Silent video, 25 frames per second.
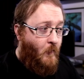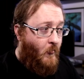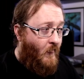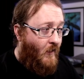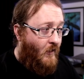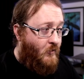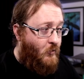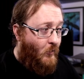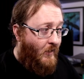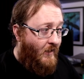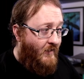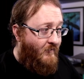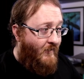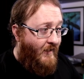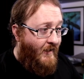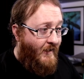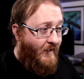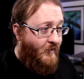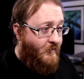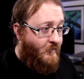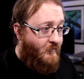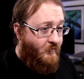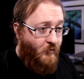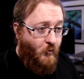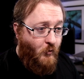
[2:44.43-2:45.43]
So I've
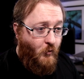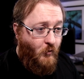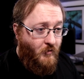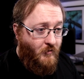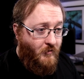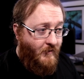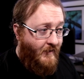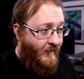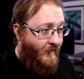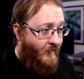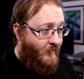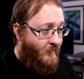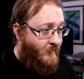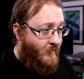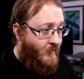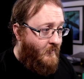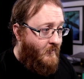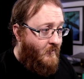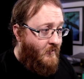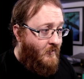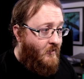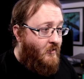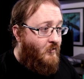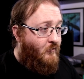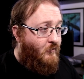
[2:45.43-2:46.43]
hired folk like
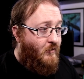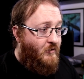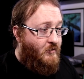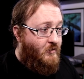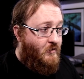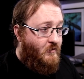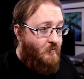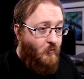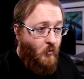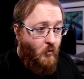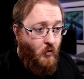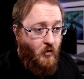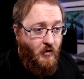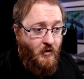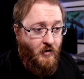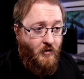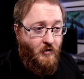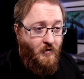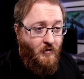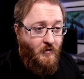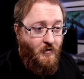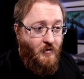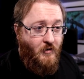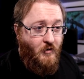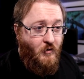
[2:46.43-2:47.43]
Richard Moore,
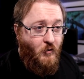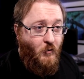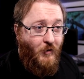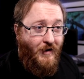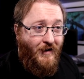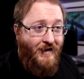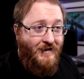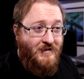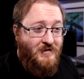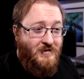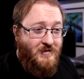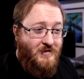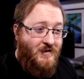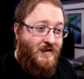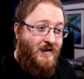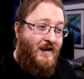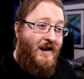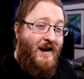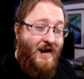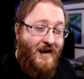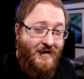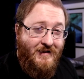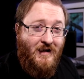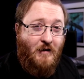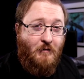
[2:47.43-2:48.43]
who has
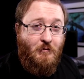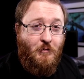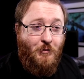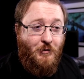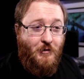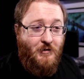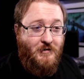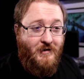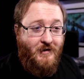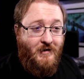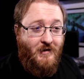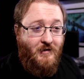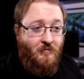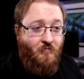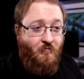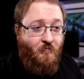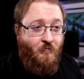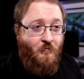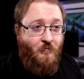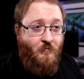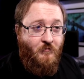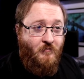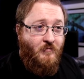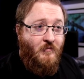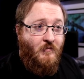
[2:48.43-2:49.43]
8 adaptability,
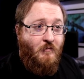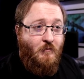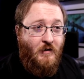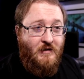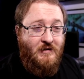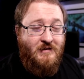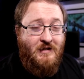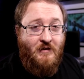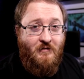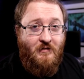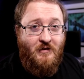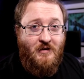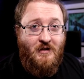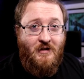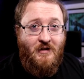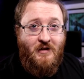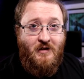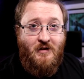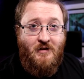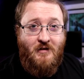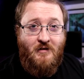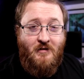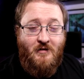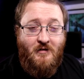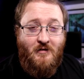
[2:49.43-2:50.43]
but
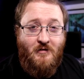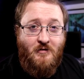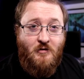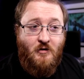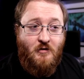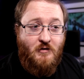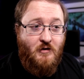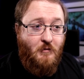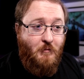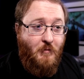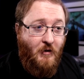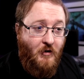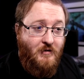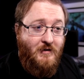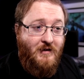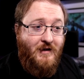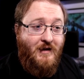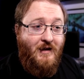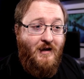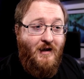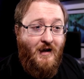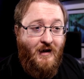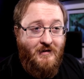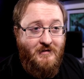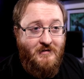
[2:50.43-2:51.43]
17 judging
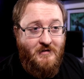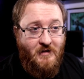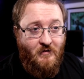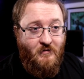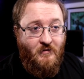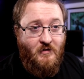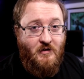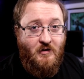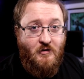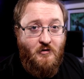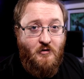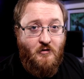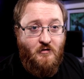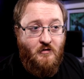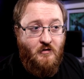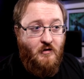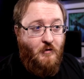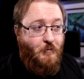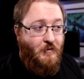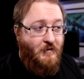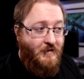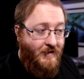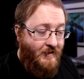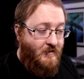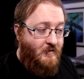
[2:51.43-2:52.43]
ability and 17 judging their
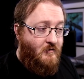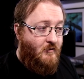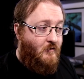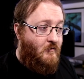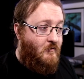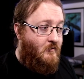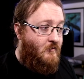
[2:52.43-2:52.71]
potential.